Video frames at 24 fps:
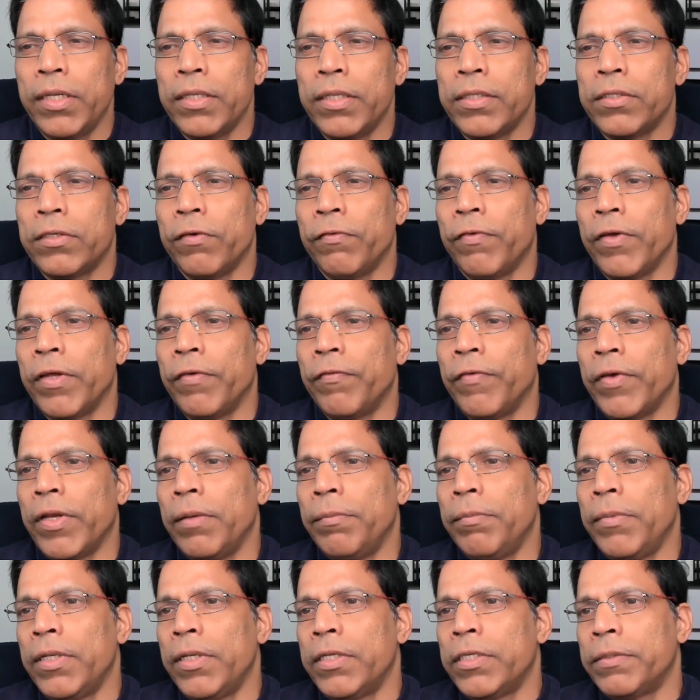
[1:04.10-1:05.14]
the list of
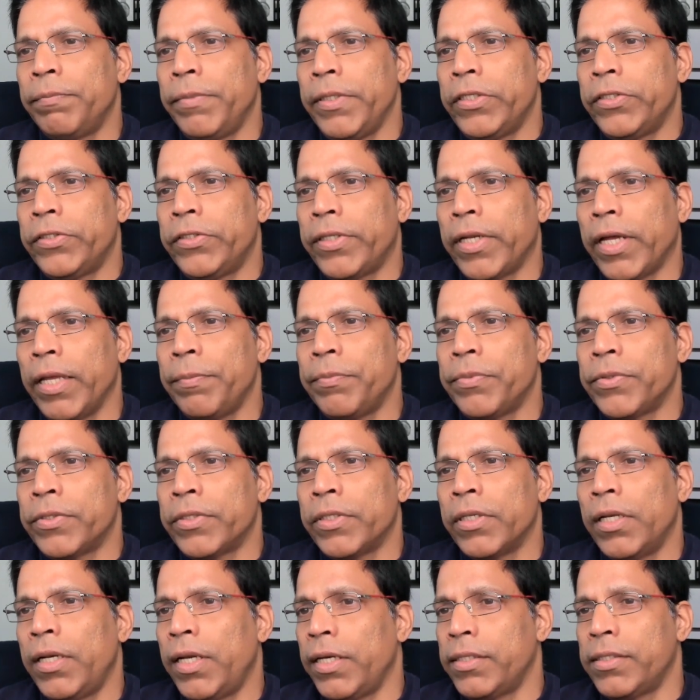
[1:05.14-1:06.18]
available speech
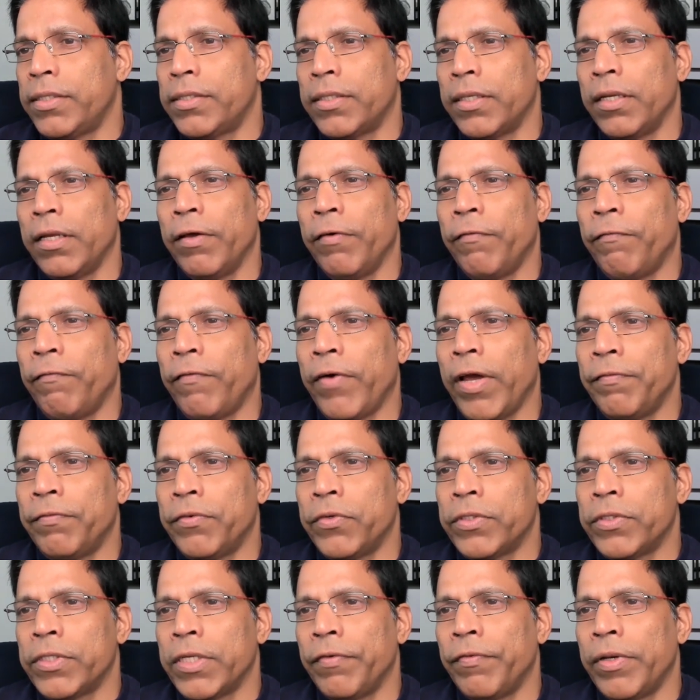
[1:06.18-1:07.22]
types, let's say a five
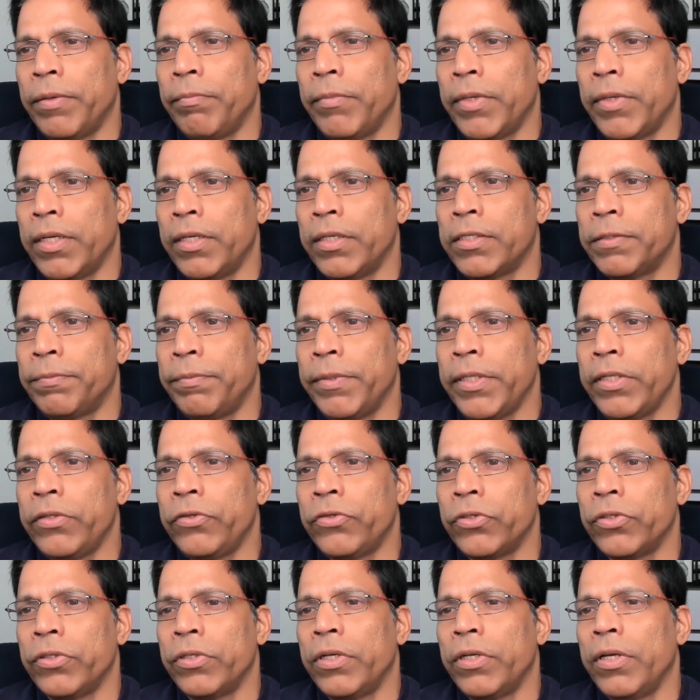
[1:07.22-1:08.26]
to seven minute
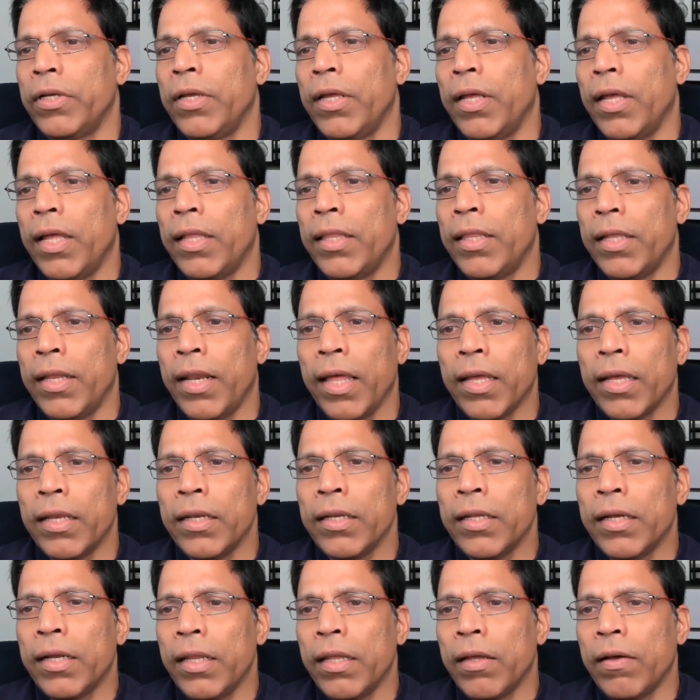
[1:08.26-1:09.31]
speech, and then I
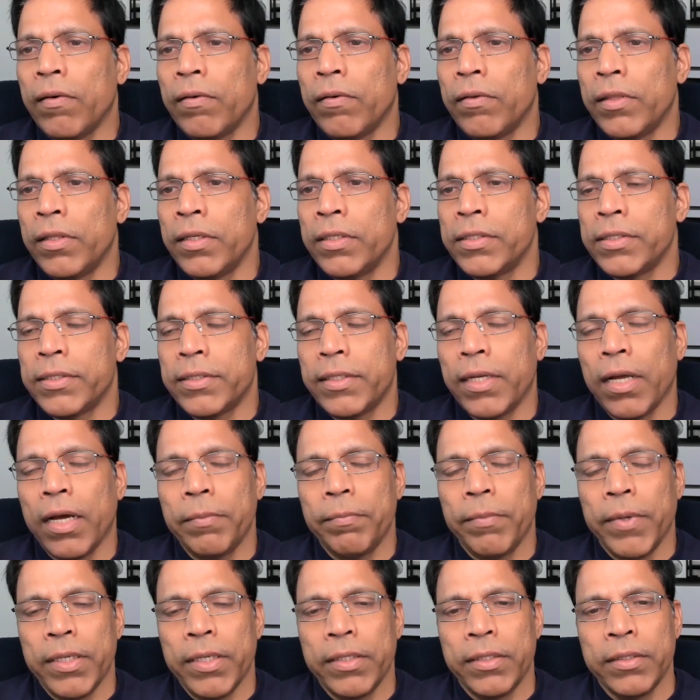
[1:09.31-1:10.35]
can click on the
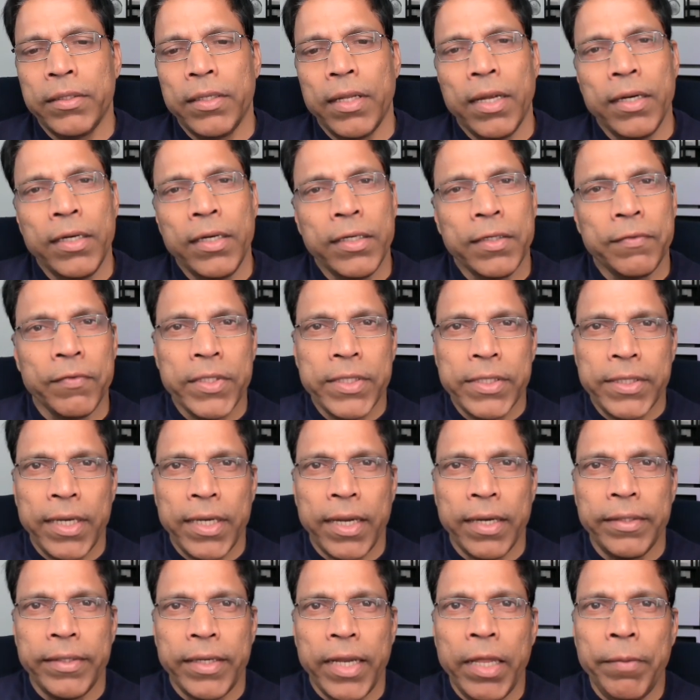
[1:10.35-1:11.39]
start button and it will
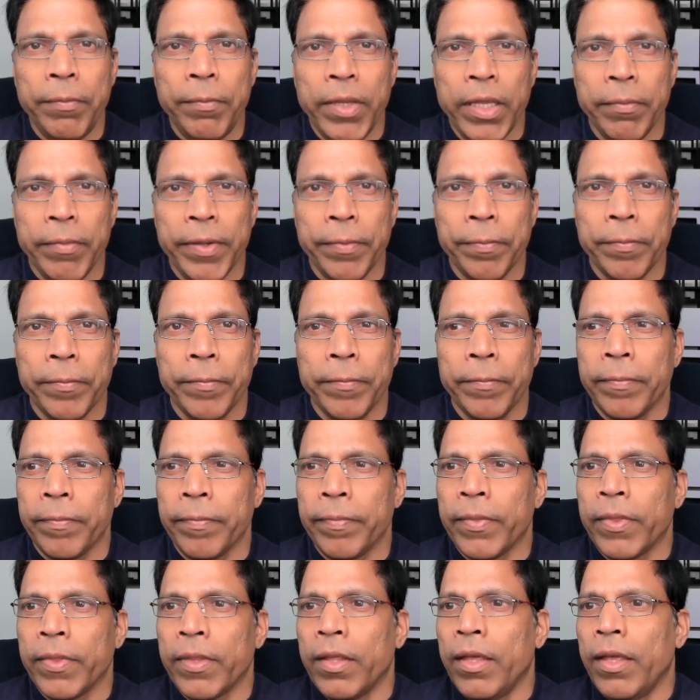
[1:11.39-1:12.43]
start timing me.
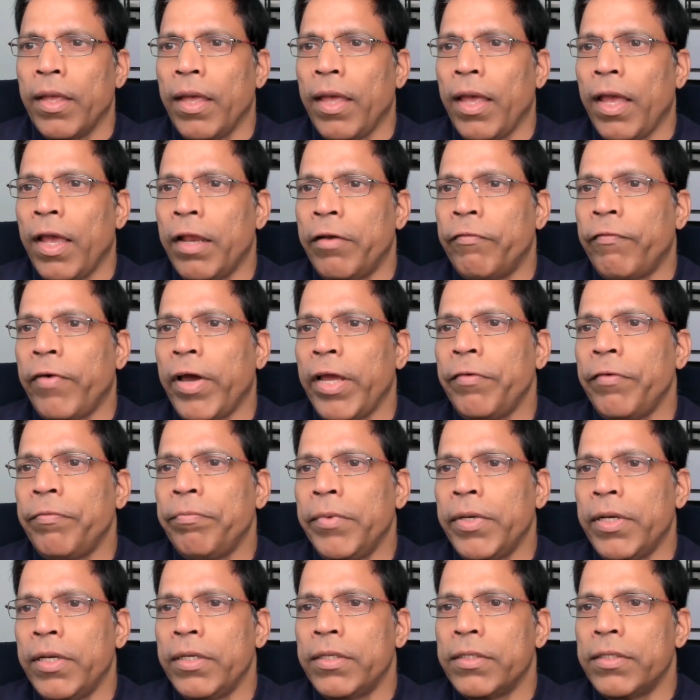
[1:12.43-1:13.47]
At five
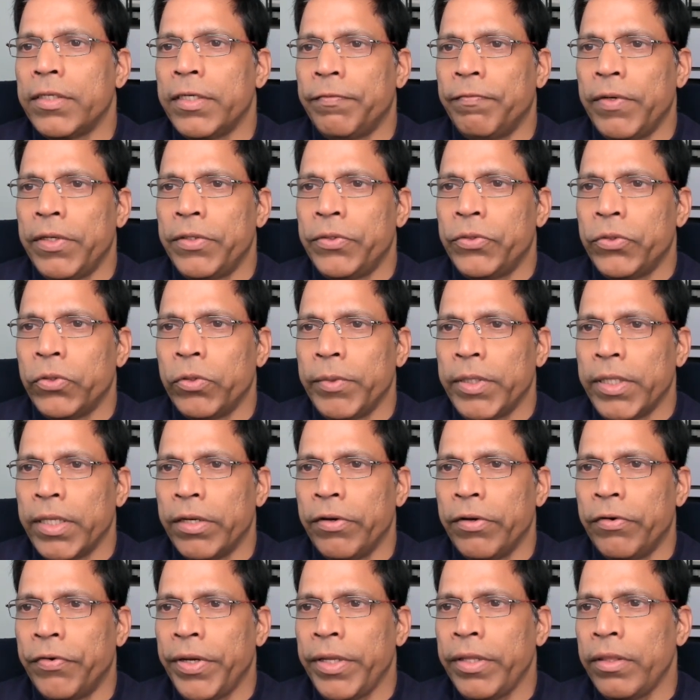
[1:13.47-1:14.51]
minutes, it will show me the
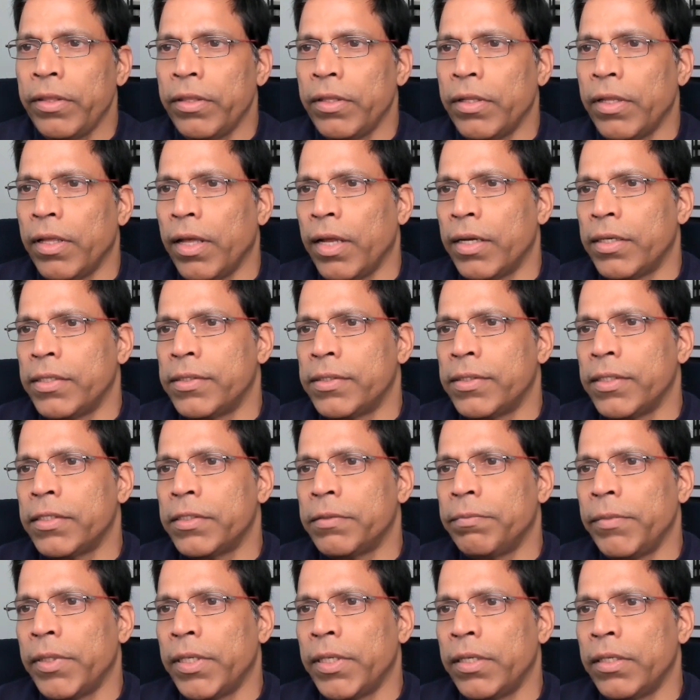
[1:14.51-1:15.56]
green, at
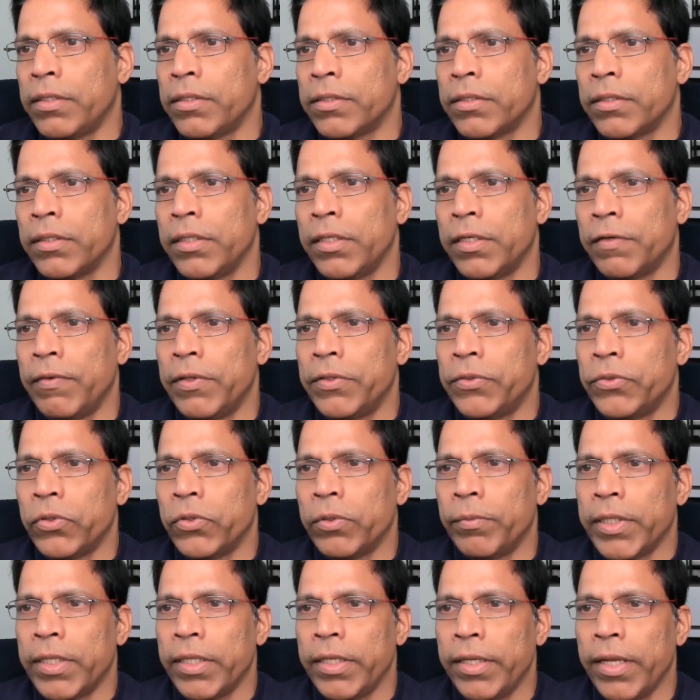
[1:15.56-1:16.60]
six minutes, it will show
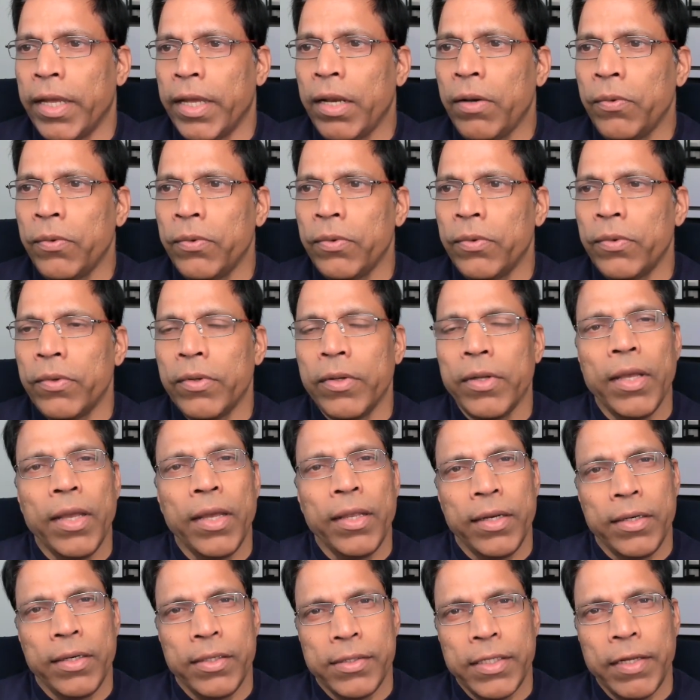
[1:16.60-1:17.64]
me the yellow,
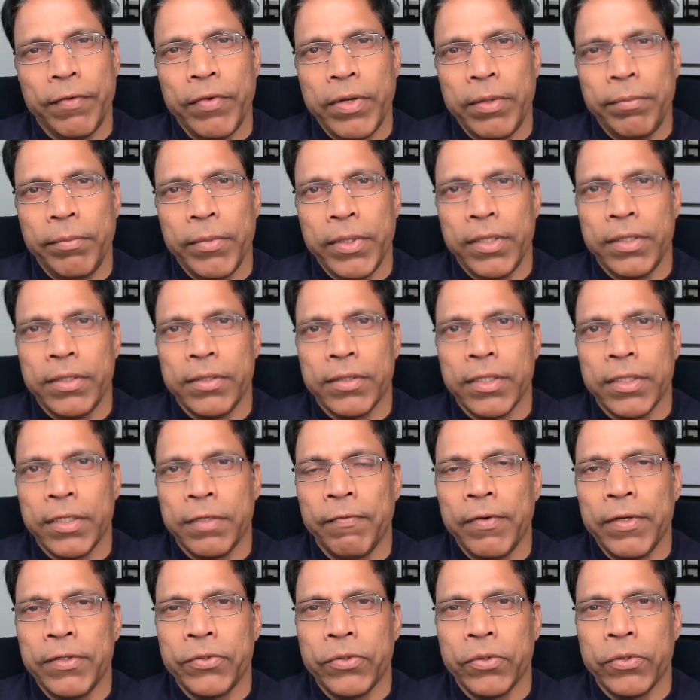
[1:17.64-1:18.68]
and at seven minutes it
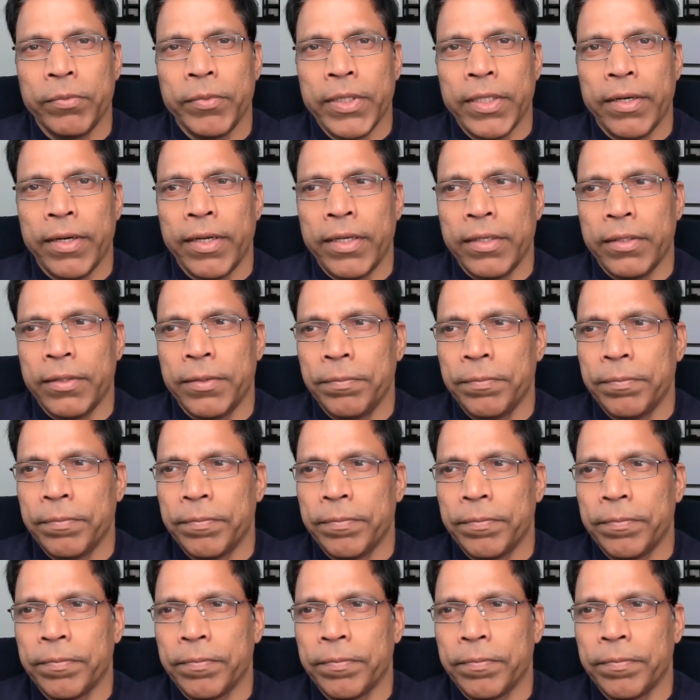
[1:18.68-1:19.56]
will show me the red.